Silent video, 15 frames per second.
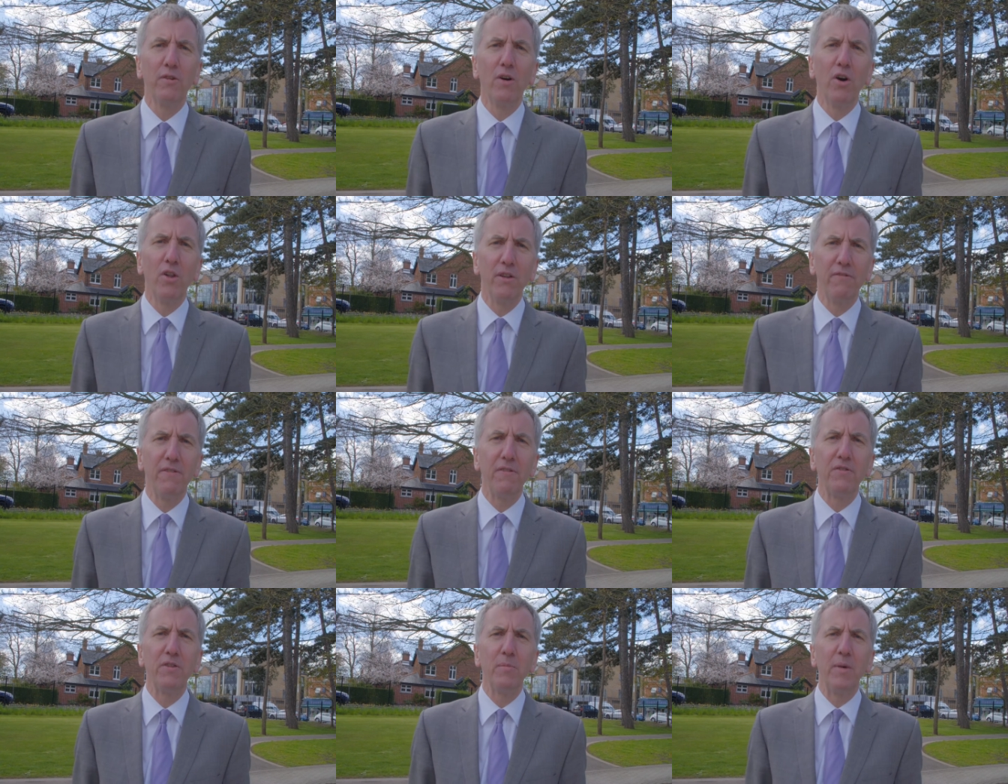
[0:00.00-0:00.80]
on the
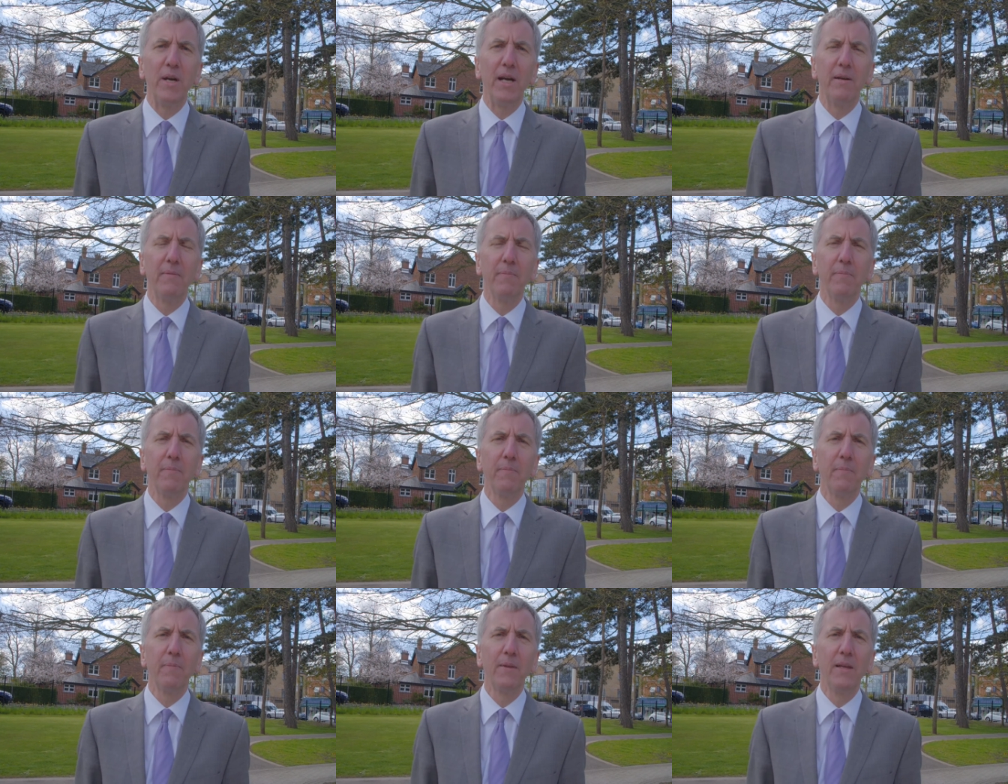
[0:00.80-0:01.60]
5th of
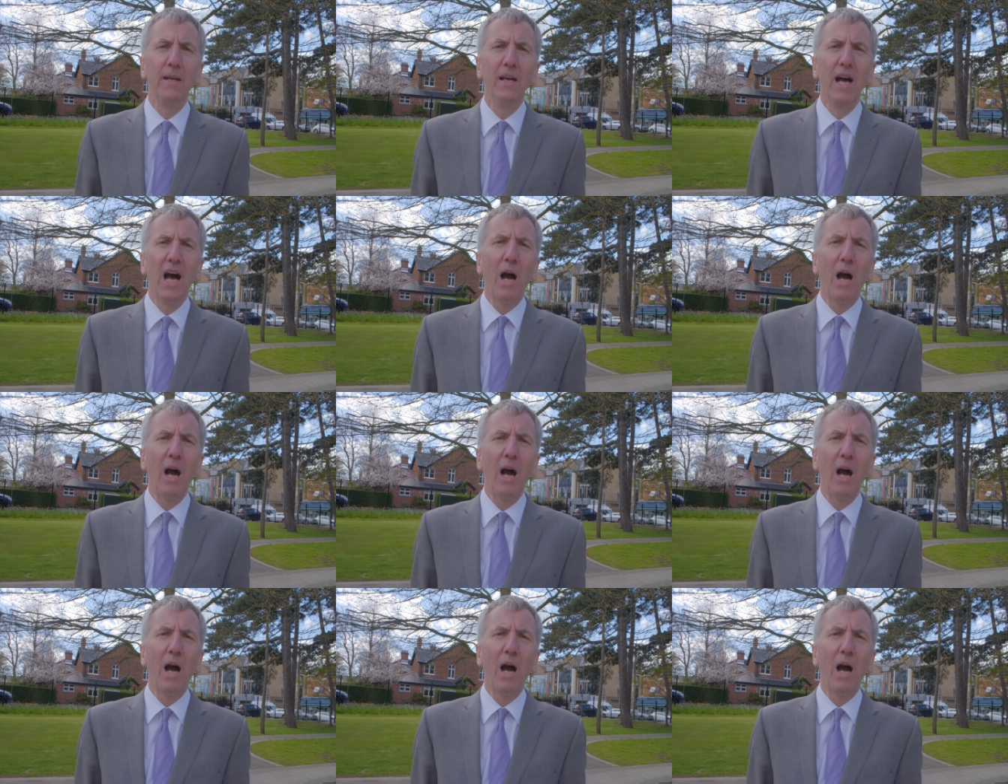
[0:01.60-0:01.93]
May.